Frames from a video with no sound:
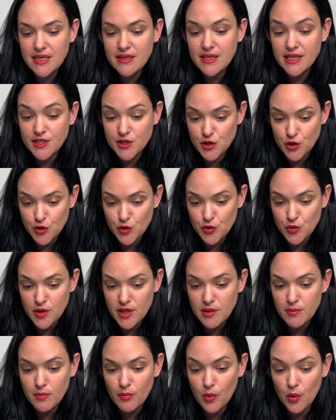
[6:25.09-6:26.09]
they
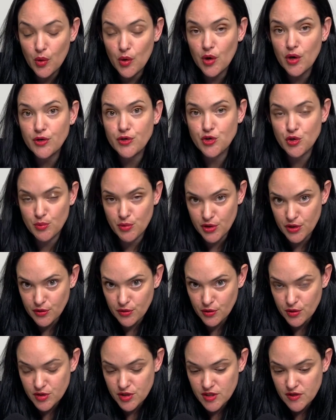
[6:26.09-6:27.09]
secrete more tumor
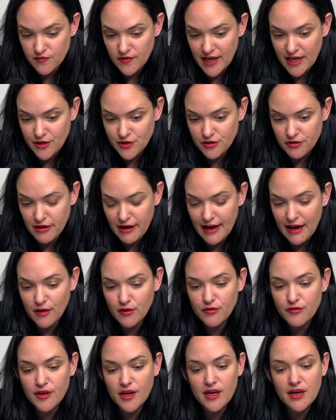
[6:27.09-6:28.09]
necrosis factor
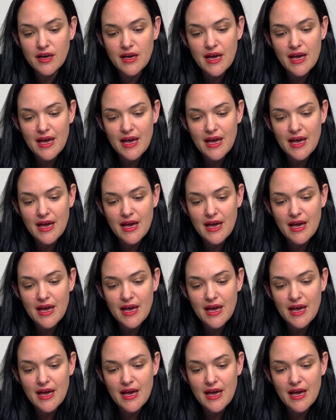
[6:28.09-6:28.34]
alpha,